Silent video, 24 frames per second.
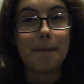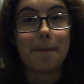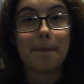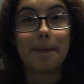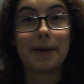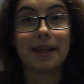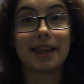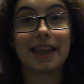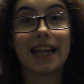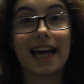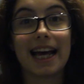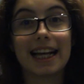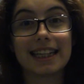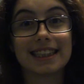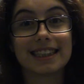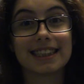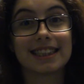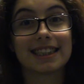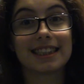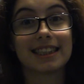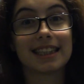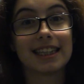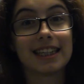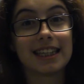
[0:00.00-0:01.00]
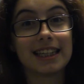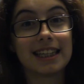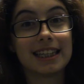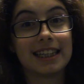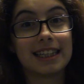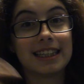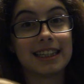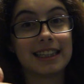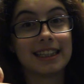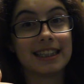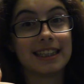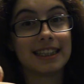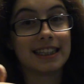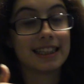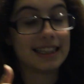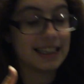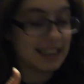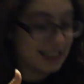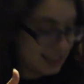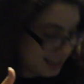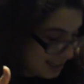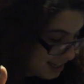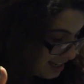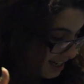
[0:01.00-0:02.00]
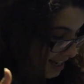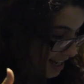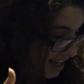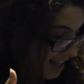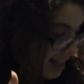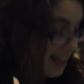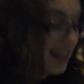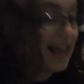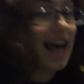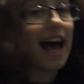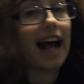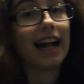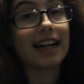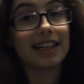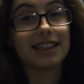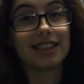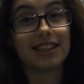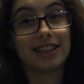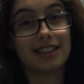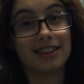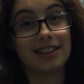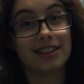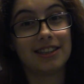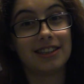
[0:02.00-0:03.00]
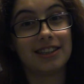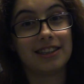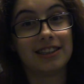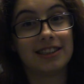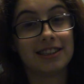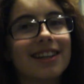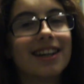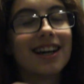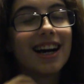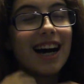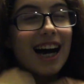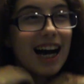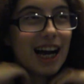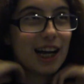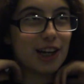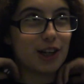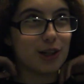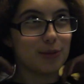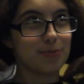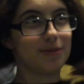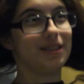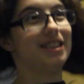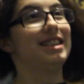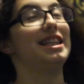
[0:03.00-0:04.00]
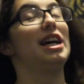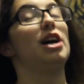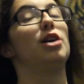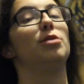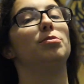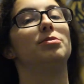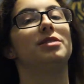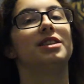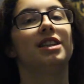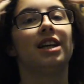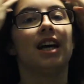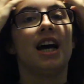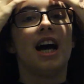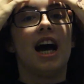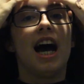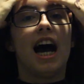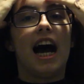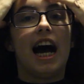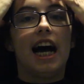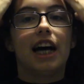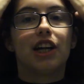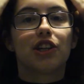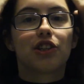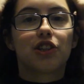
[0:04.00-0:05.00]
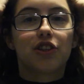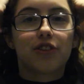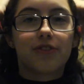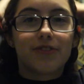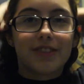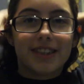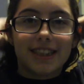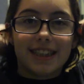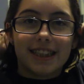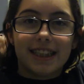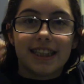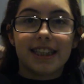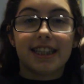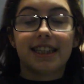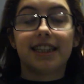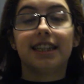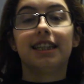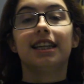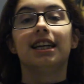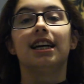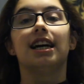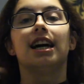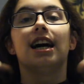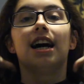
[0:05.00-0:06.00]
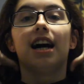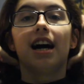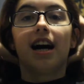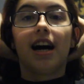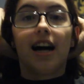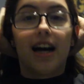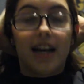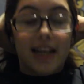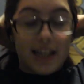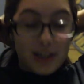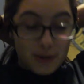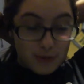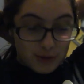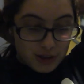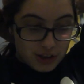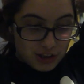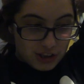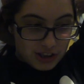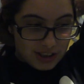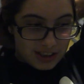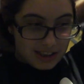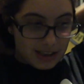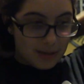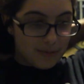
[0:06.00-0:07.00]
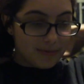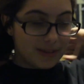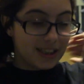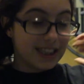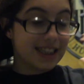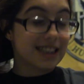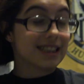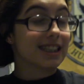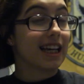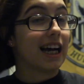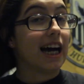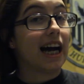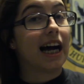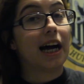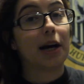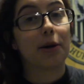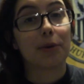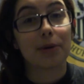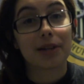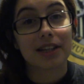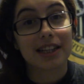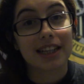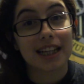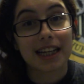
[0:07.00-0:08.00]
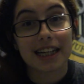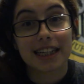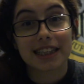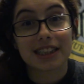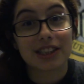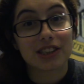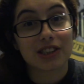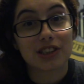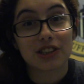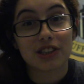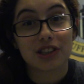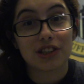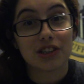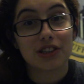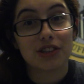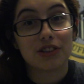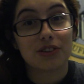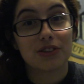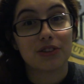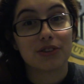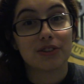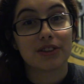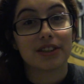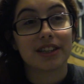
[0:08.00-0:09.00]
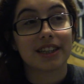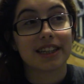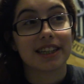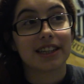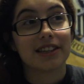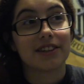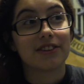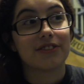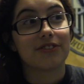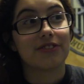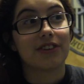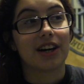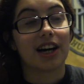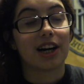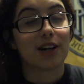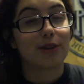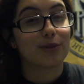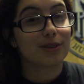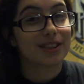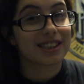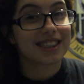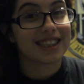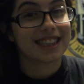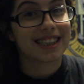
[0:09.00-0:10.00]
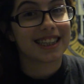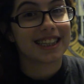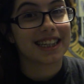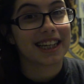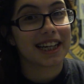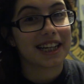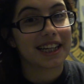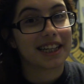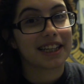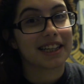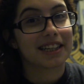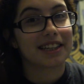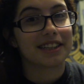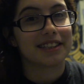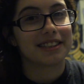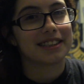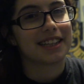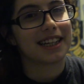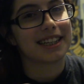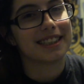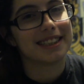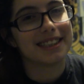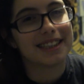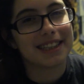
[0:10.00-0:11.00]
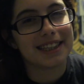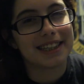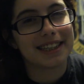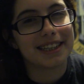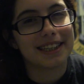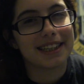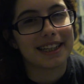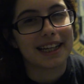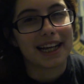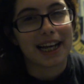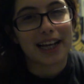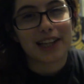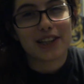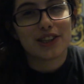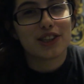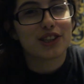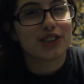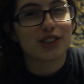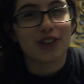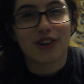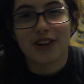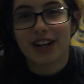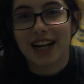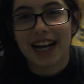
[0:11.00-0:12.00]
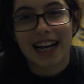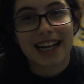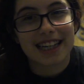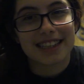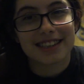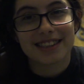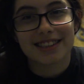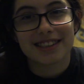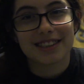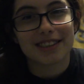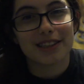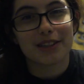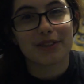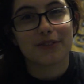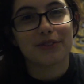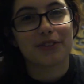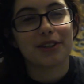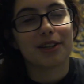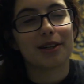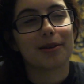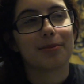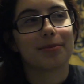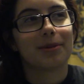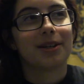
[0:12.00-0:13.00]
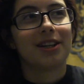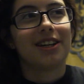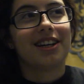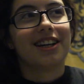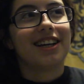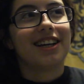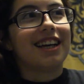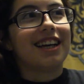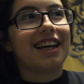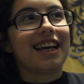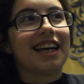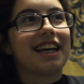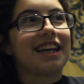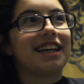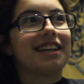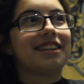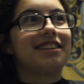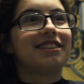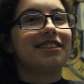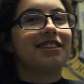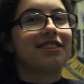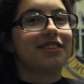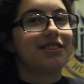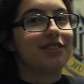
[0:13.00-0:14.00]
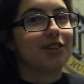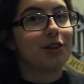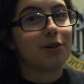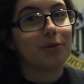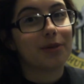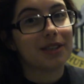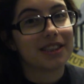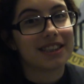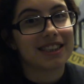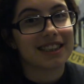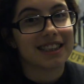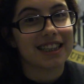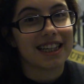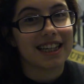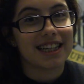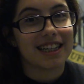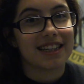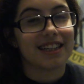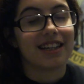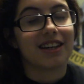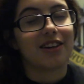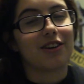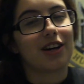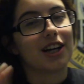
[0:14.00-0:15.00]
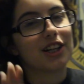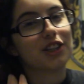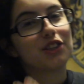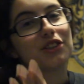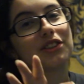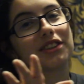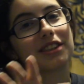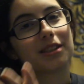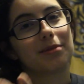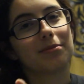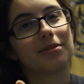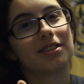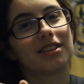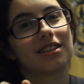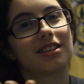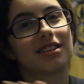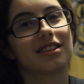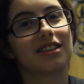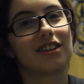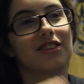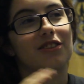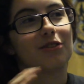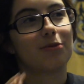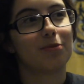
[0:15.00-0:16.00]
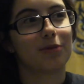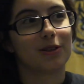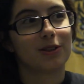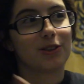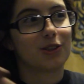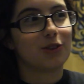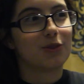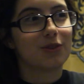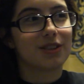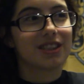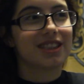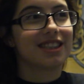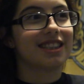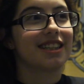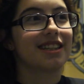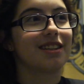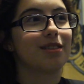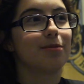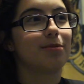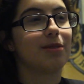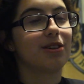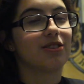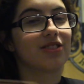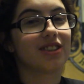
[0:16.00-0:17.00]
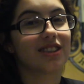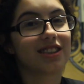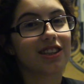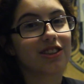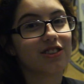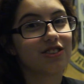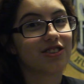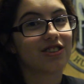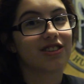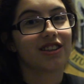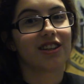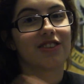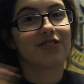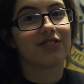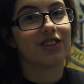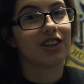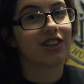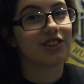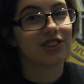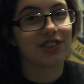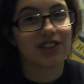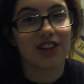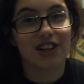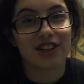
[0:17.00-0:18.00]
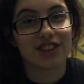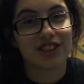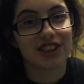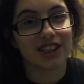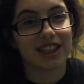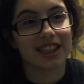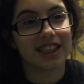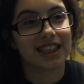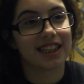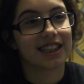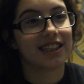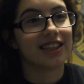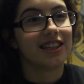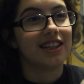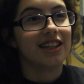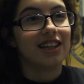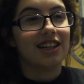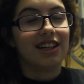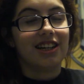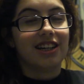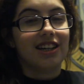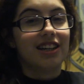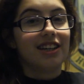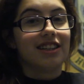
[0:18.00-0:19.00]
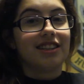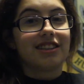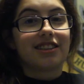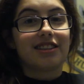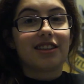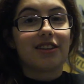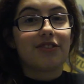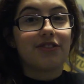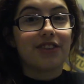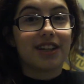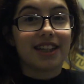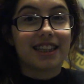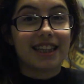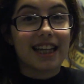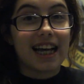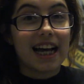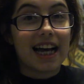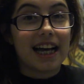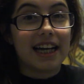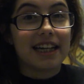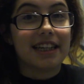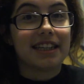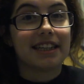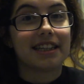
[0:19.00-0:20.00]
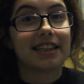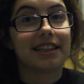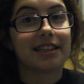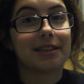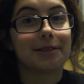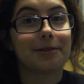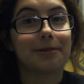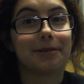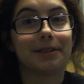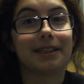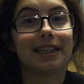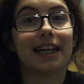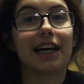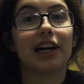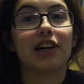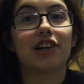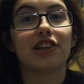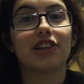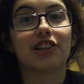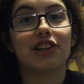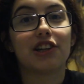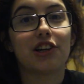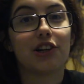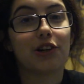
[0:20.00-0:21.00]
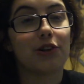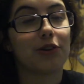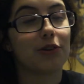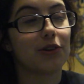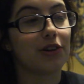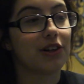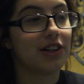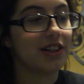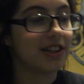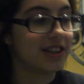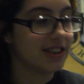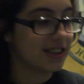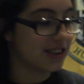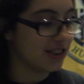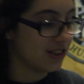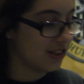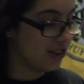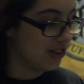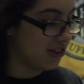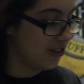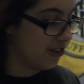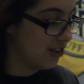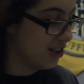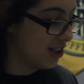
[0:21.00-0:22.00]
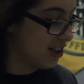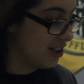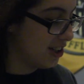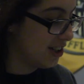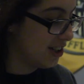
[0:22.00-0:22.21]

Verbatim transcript: But that's that. I hope this helped. I don't know if it did. It was just some things that I would like to know if I was going to get it because I did. I looked all kinds of stuff up and no one said, I knew some of this stuff, but no one said about this other stuff, not charging and stuff like that. Now you know. So